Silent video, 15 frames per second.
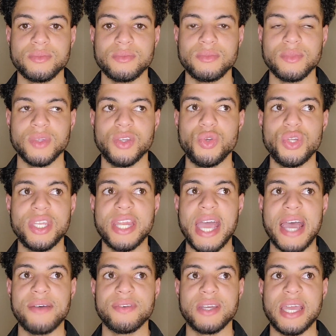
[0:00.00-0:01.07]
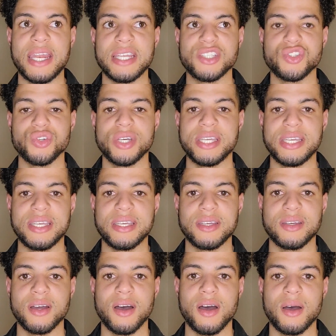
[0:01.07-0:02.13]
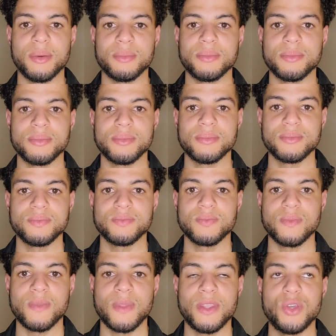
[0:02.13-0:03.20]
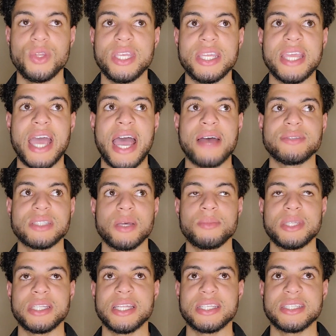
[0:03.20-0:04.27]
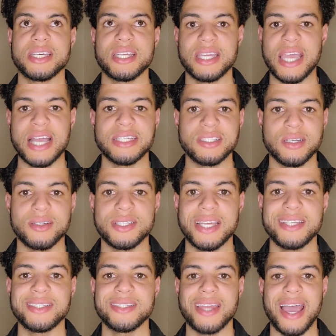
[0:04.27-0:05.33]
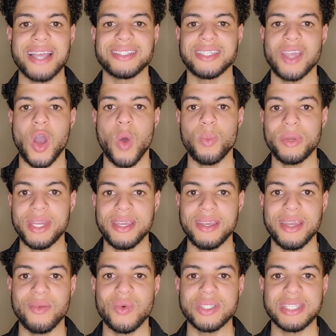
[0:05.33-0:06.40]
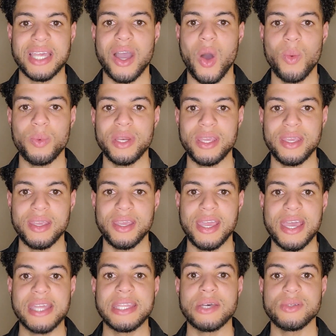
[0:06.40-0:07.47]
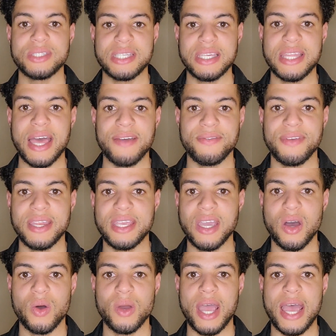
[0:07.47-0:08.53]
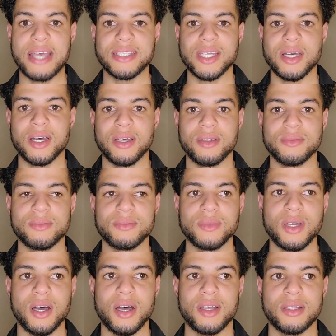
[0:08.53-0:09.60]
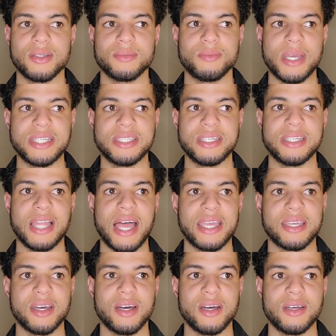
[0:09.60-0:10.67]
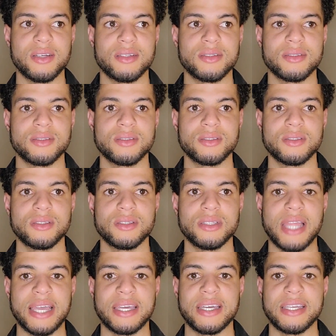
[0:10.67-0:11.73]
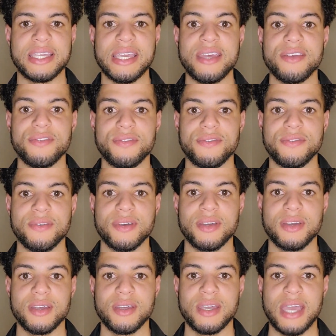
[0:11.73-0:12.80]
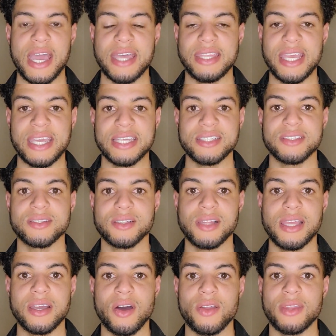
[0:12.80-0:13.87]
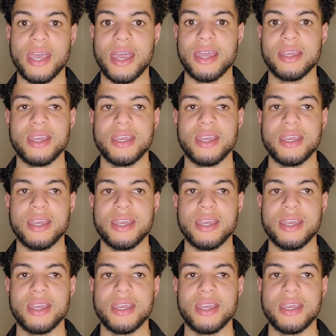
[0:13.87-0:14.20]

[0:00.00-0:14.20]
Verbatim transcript: You need to have an intriguing. Um, you need to have something that's going to catch their attention to actually open it, and once they open it, they'll see that video as a uh, basically like a like a GIF, and they can just click on that